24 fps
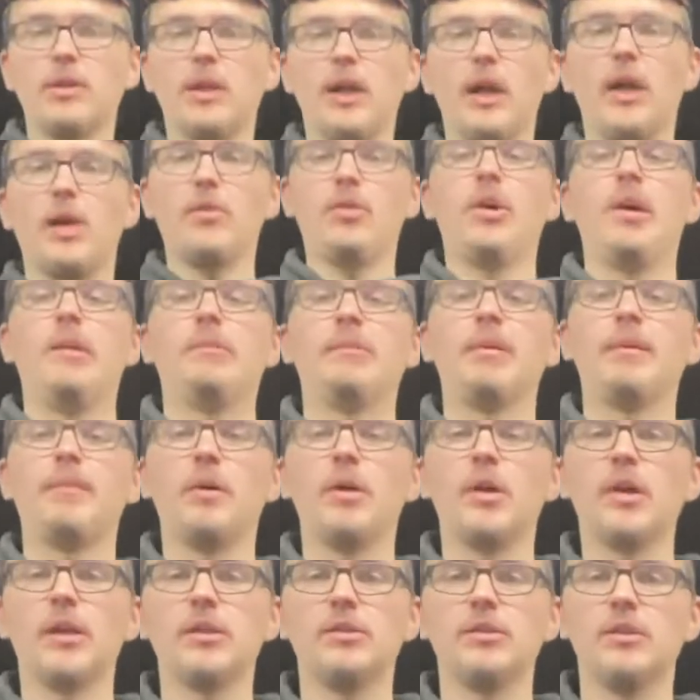carry a lot in my
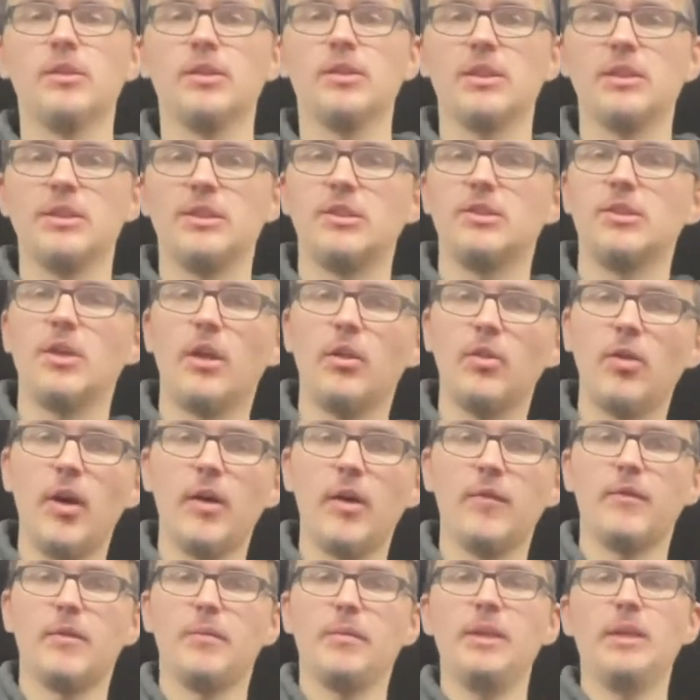pockets just because there's not a
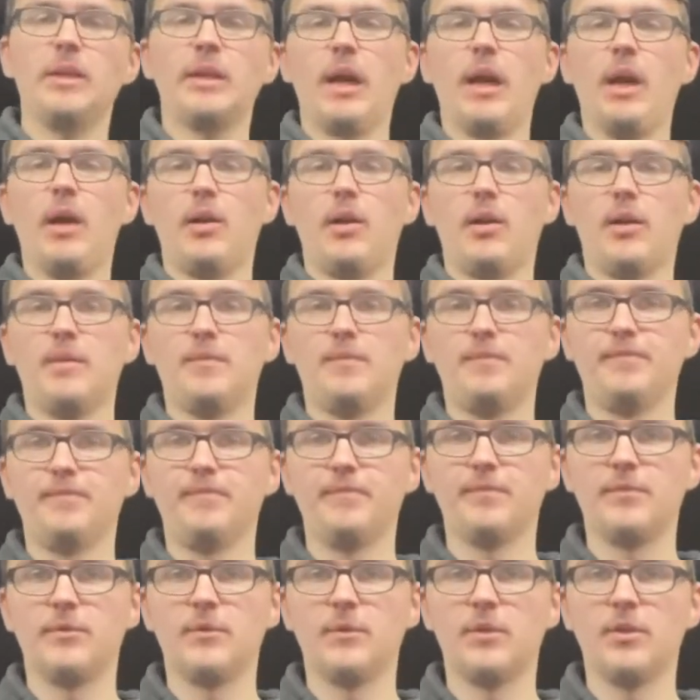lot for me to carry.
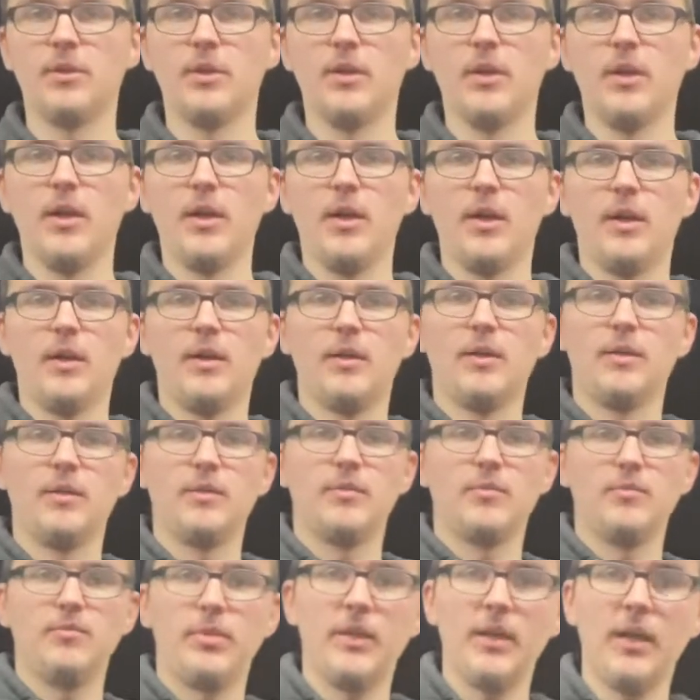
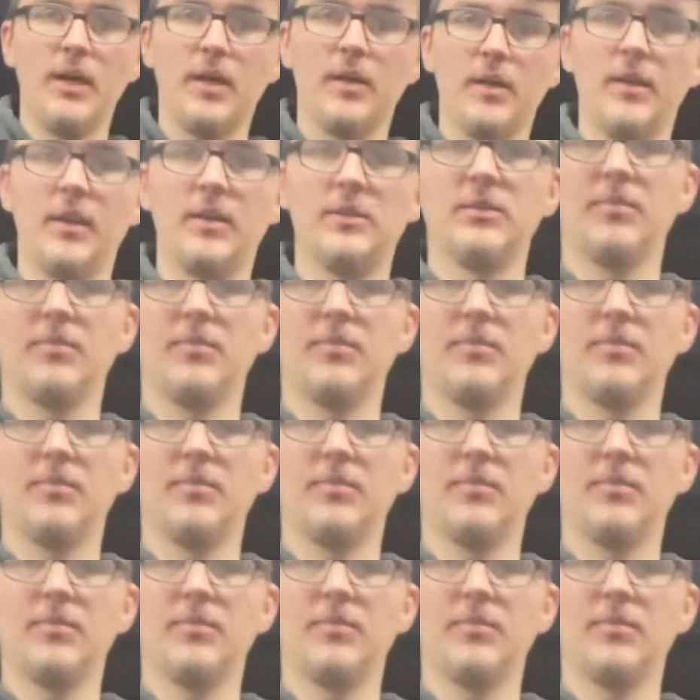But yeah, that's